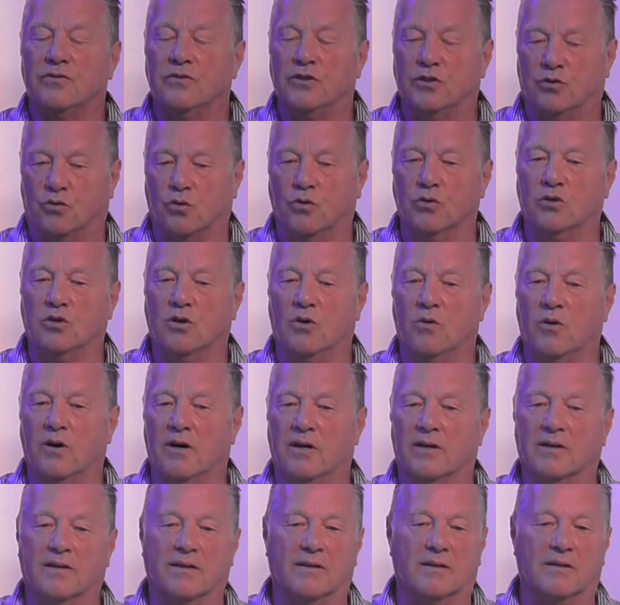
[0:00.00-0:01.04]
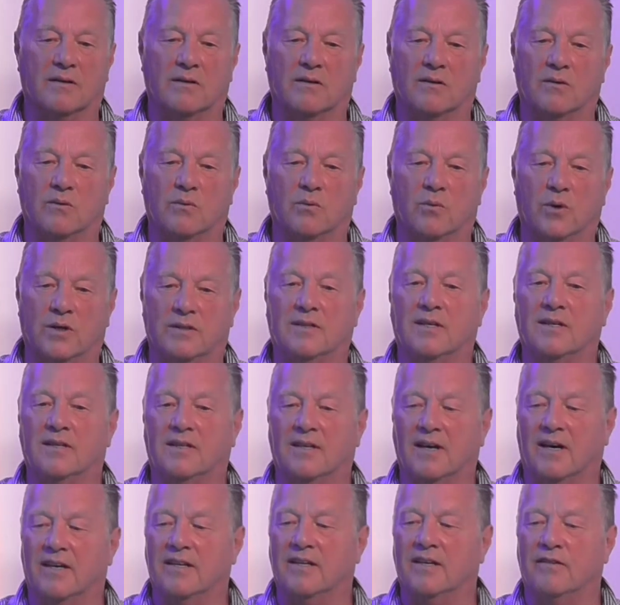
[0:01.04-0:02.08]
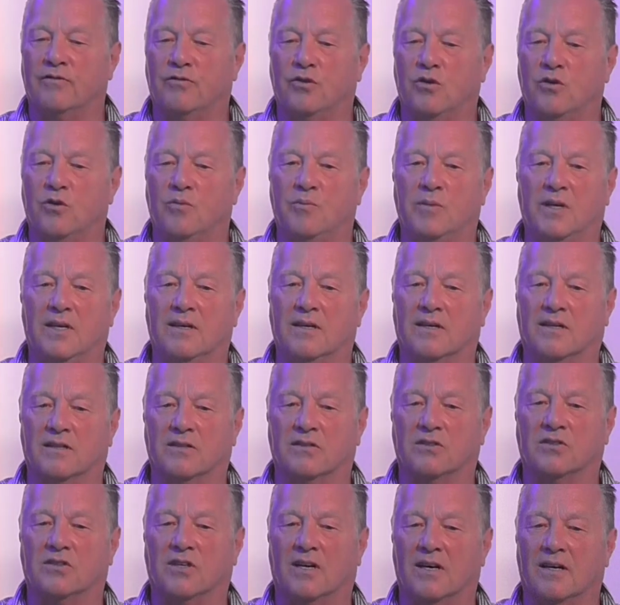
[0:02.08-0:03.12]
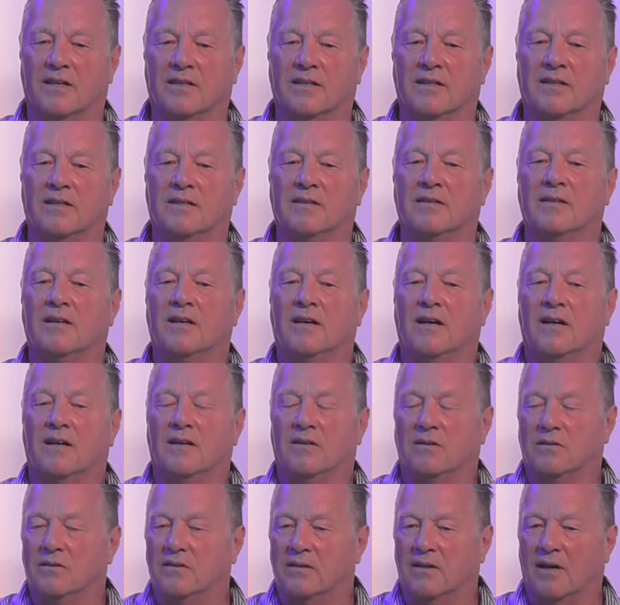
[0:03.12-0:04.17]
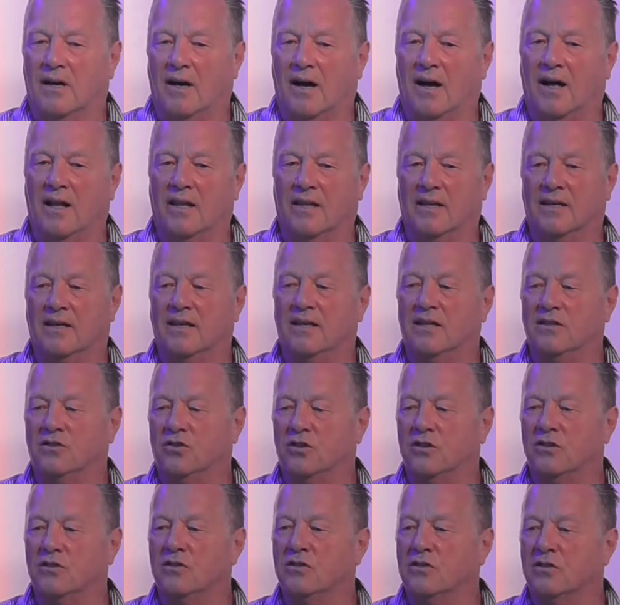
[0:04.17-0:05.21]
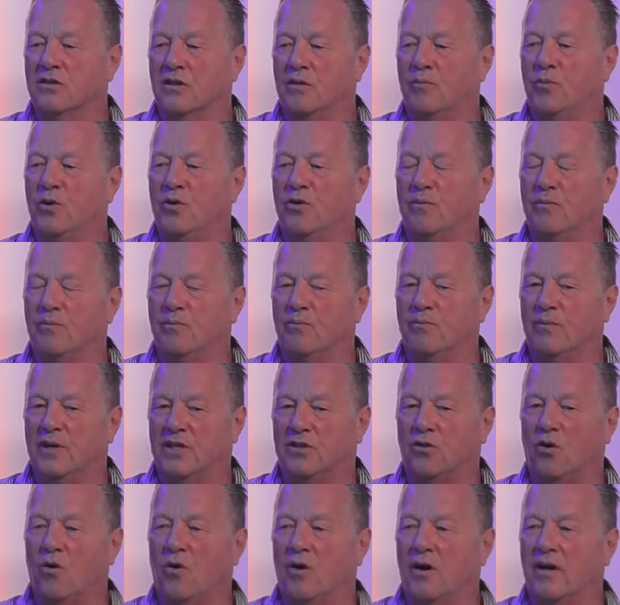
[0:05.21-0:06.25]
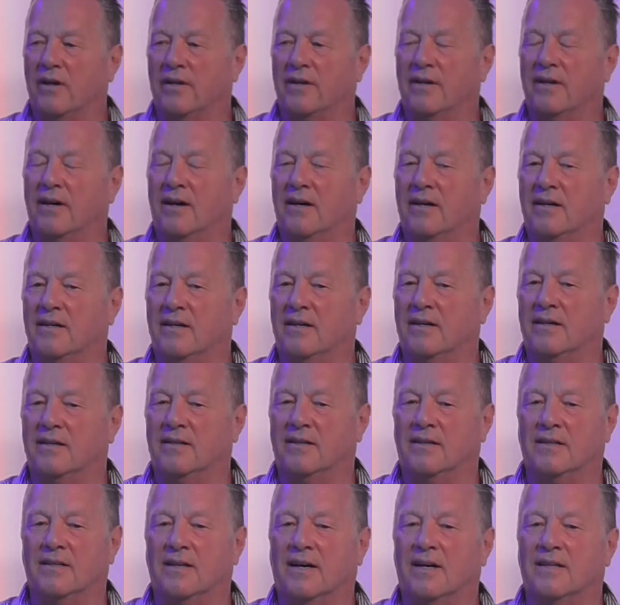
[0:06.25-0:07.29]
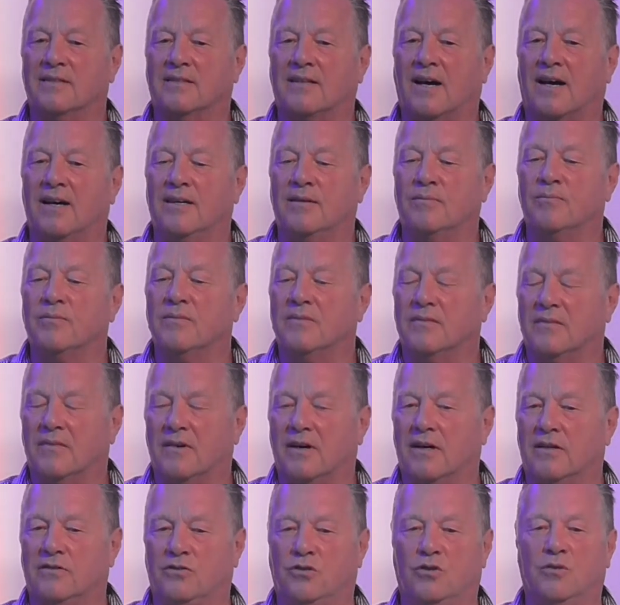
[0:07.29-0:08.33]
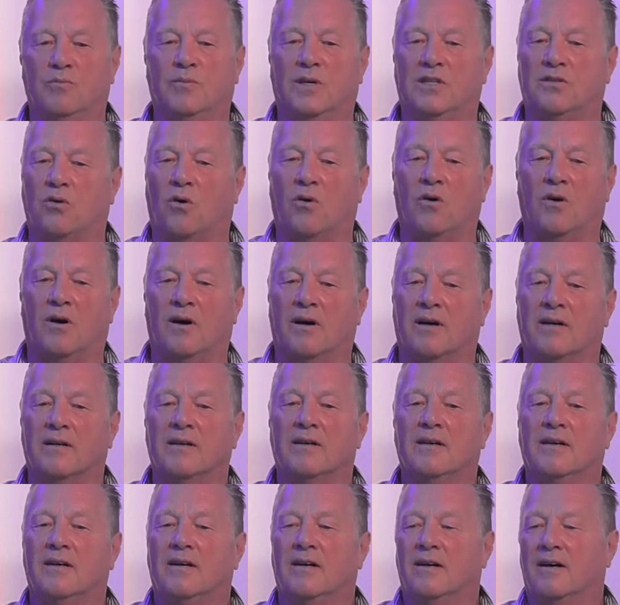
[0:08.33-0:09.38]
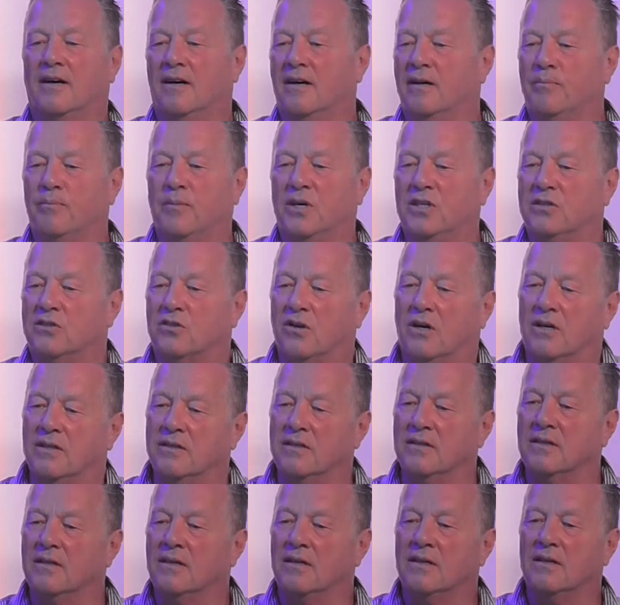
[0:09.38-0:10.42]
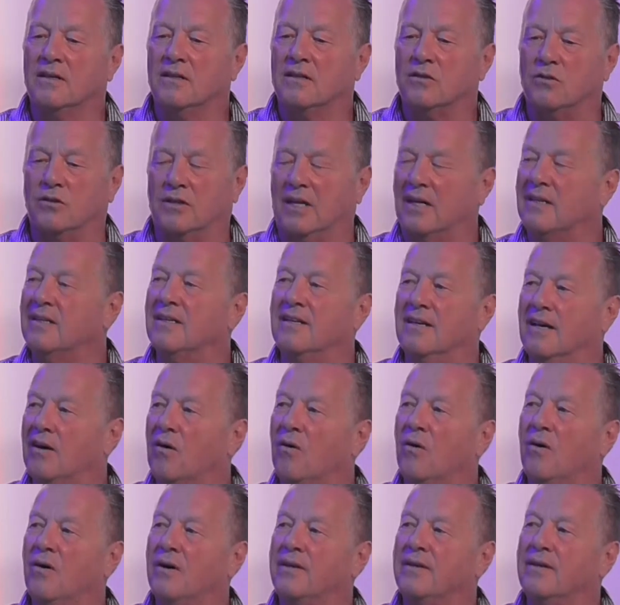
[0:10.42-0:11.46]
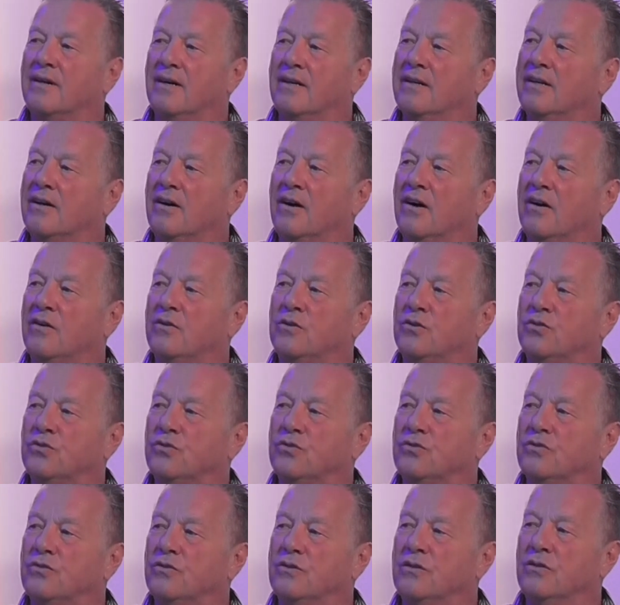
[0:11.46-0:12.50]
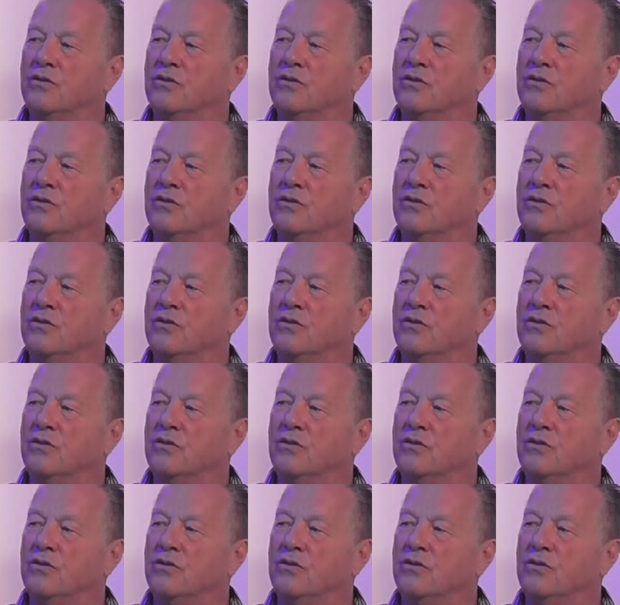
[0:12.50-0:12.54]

The social work wanted to interview me concerning allegations about my daughter, and at that time I knew my daughter and my son didn't get on in the house.